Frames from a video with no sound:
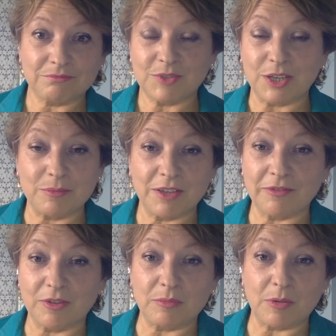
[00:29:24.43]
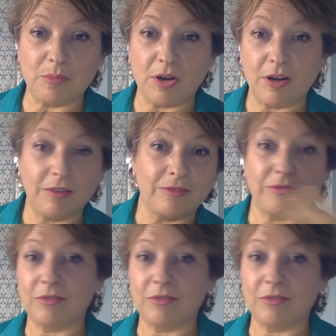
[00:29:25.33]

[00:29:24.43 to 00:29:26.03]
coming from above